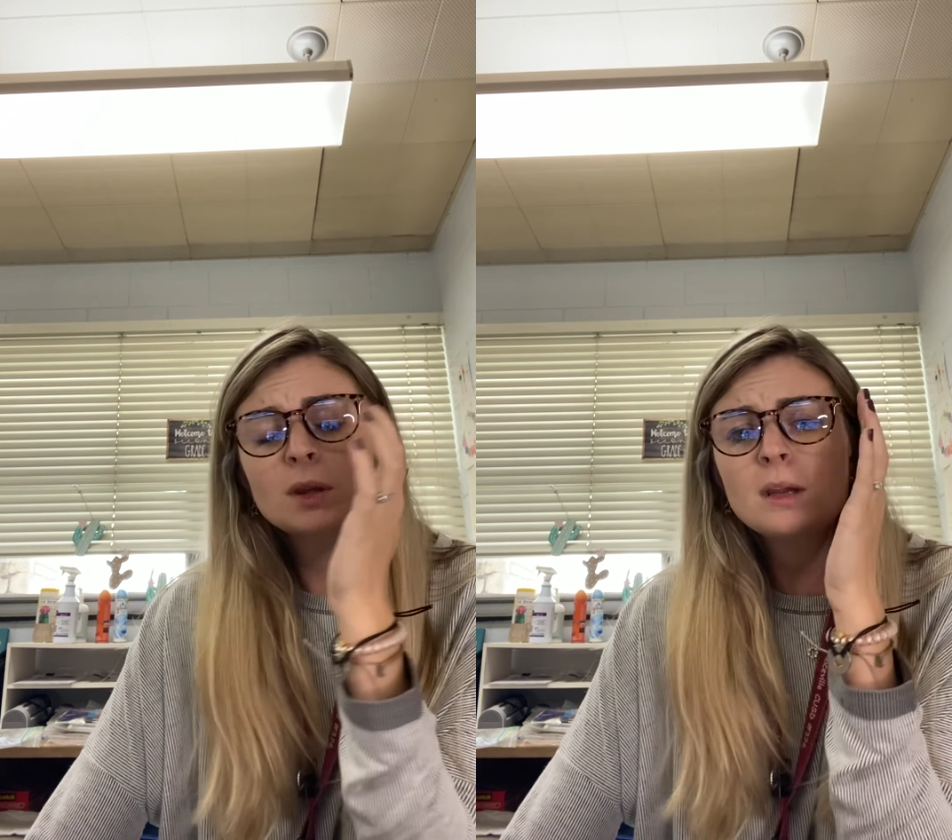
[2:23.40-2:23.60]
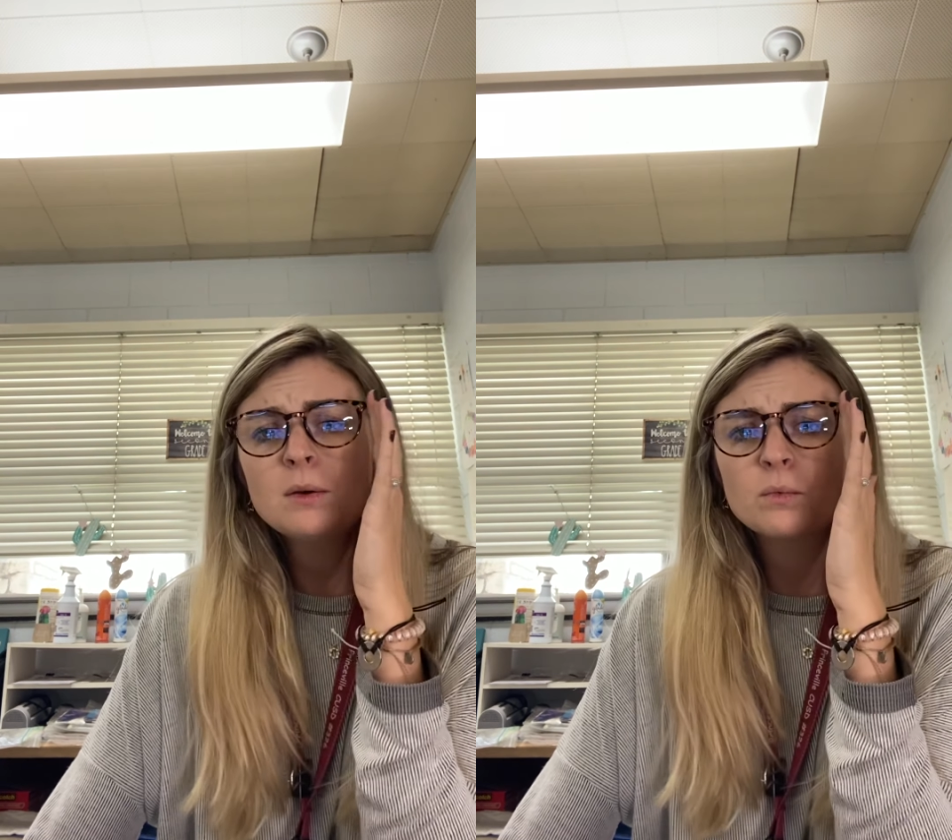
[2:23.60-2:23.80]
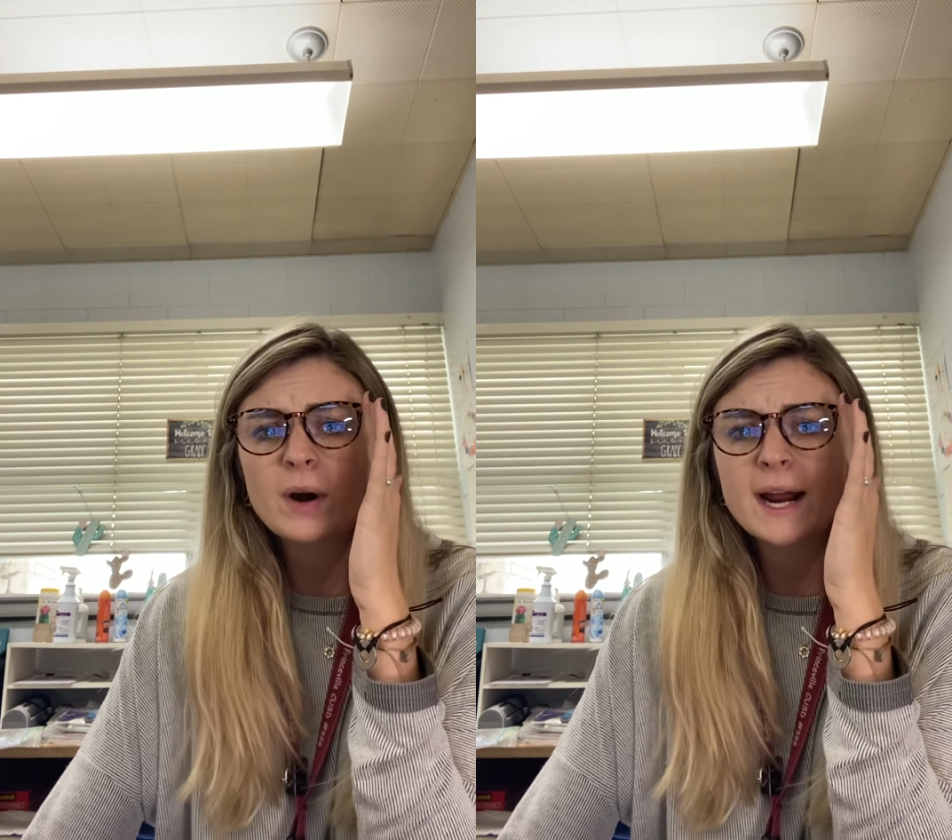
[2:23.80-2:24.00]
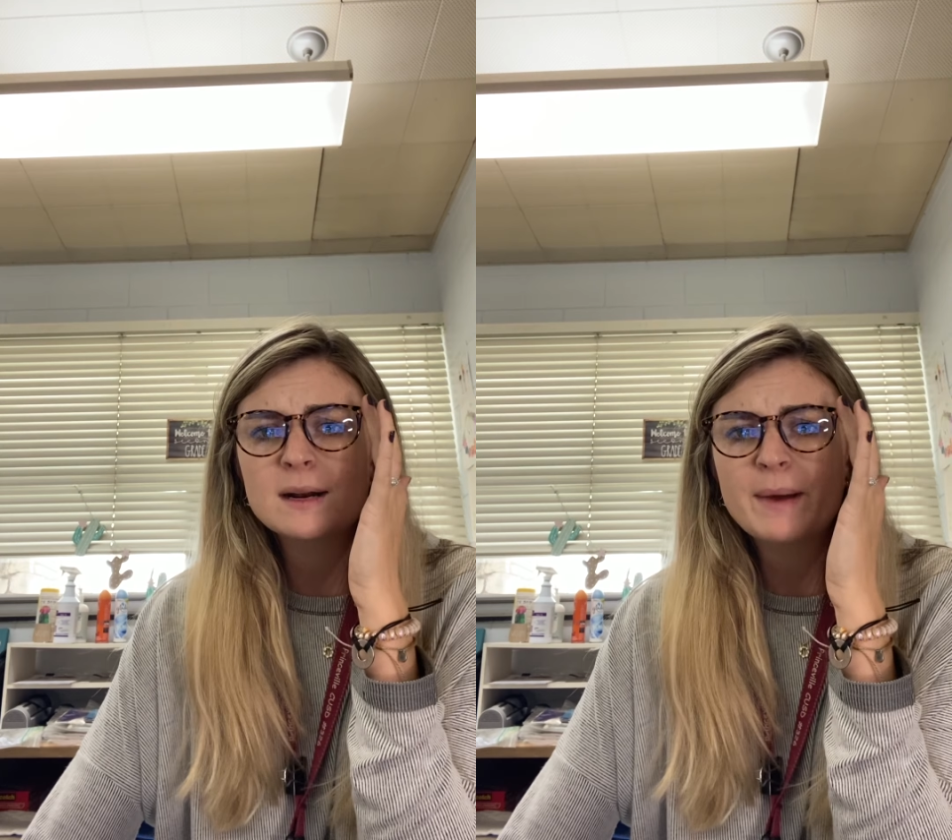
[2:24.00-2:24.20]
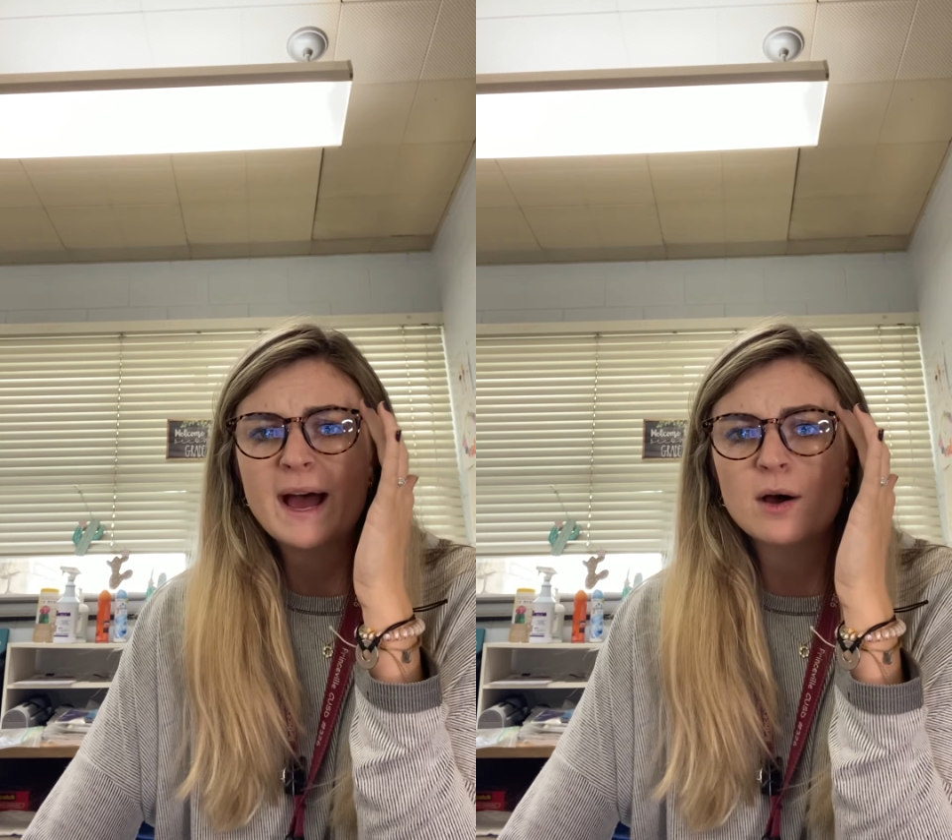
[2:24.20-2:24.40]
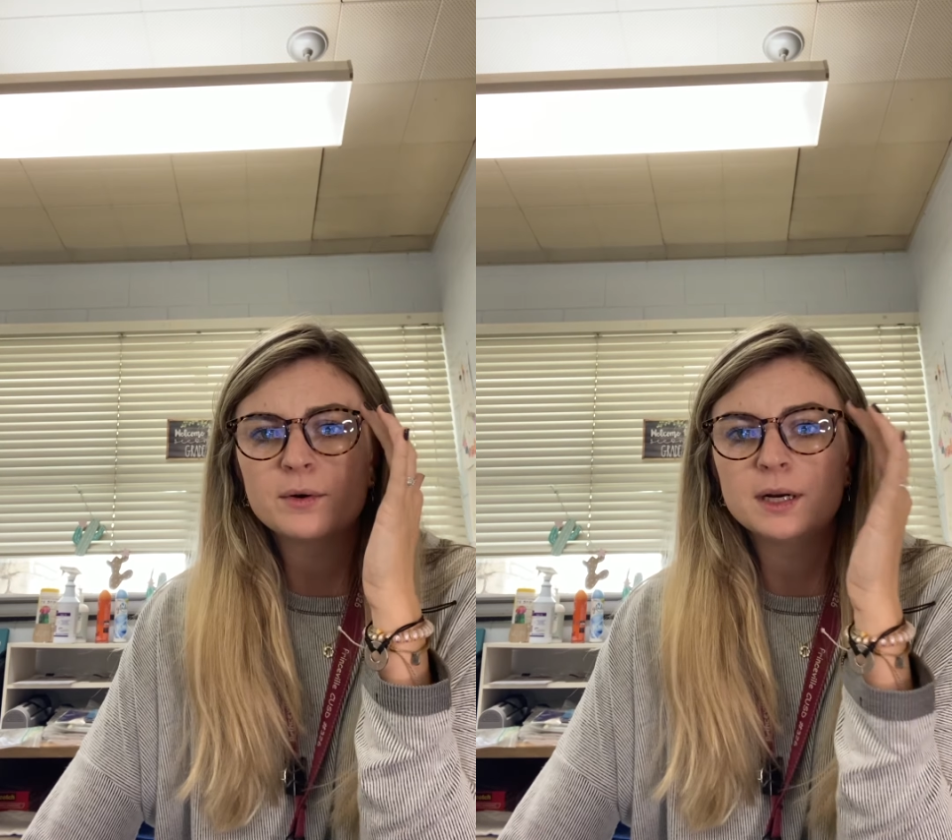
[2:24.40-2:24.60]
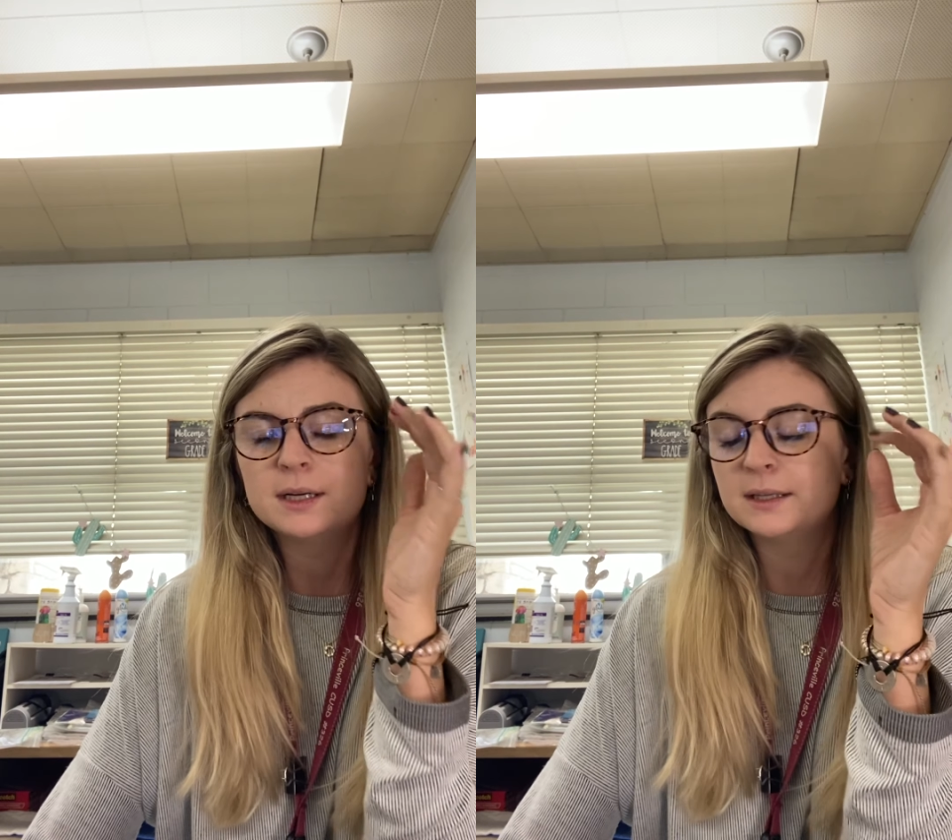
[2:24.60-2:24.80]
write about